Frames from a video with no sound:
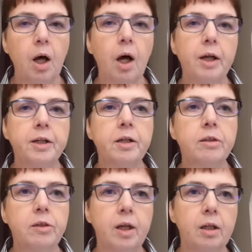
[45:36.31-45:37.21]
and I
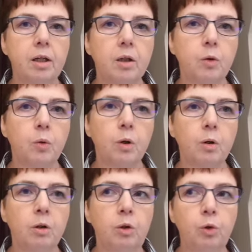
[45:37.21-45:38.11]
think
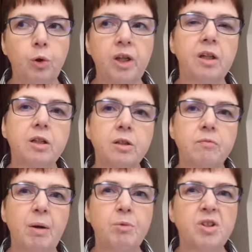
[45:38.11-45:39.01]
looking at the
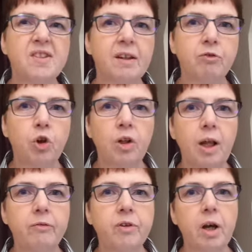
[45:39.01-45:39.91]
remnants I've got left,